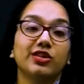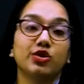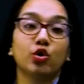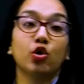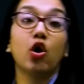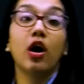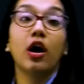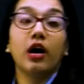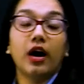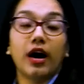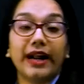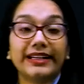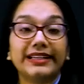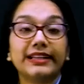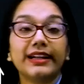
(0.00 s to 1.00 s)
So
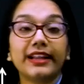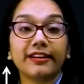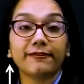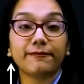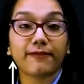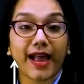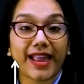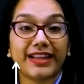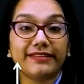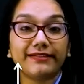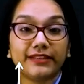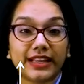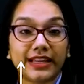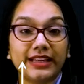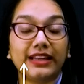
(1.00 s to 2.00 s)

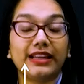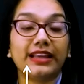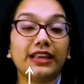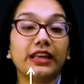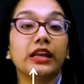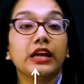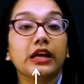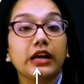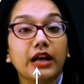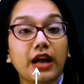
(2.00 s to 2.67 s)
105 degree